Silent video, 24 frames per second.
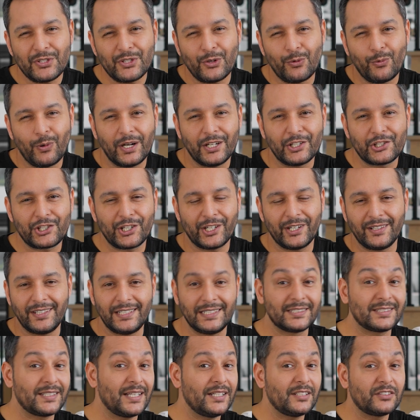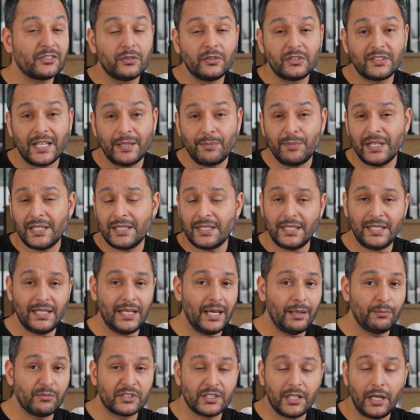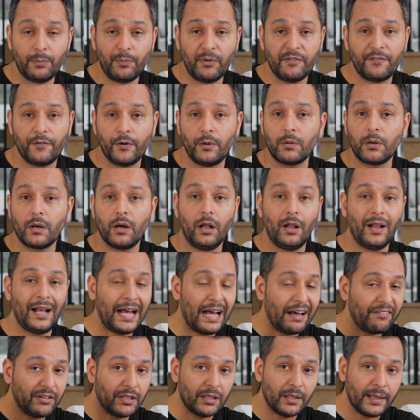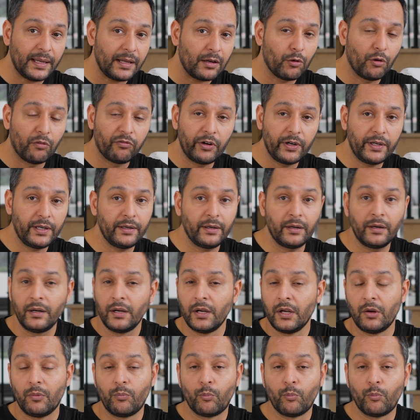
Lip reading: you don't wanna share these things, so send me a DM, set up a phone call. I have a link over here.